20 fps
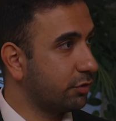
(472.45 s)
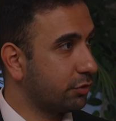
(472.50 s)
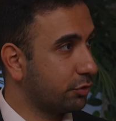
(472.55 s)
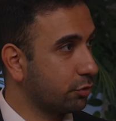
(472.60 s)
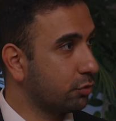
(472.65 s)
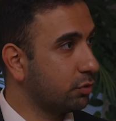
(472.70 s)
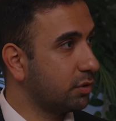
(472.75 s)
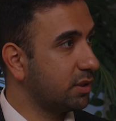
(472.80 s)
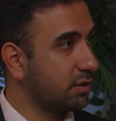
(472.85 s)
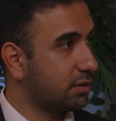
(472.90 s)
for
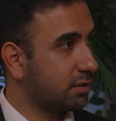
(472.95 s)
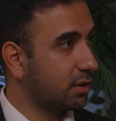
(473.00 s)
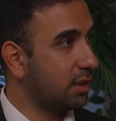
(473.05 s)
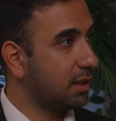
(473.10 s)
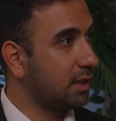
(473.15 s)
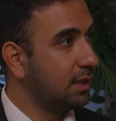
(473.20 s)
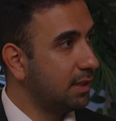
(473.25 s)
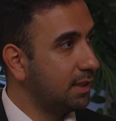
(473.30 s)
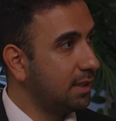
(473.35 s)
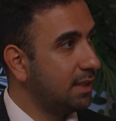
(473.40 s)
sure. It's
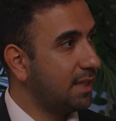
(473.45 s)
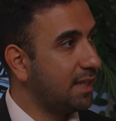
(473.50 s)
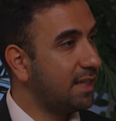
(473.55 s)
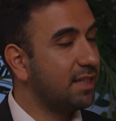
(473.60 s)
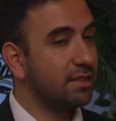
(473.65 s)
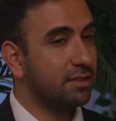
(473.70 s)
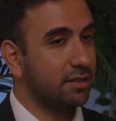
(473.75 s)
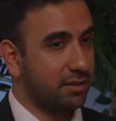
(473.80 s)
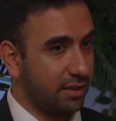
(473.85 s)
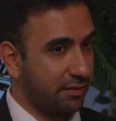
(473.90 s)
a
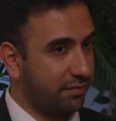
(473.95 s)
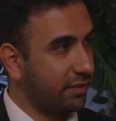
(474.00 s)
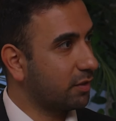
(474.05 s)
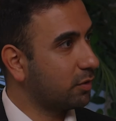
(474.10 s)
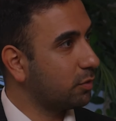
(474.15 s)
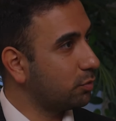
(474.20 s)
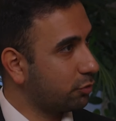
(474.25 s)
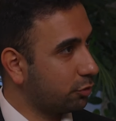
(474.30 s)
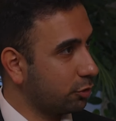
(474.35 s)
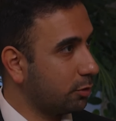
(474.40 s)
it is a
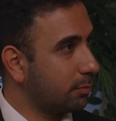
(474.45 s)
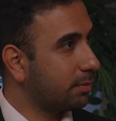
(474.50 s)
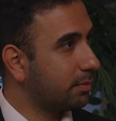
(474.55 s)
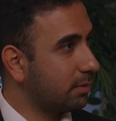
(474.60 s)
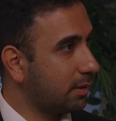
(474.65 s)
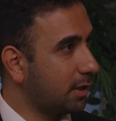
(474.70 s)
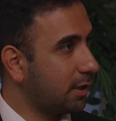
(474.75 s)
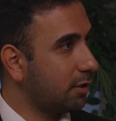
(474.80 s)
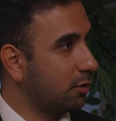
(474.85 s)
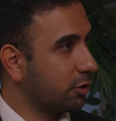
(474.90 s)
difficult job,
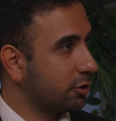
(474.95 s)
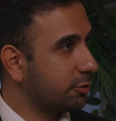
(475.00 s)
uh, yeah.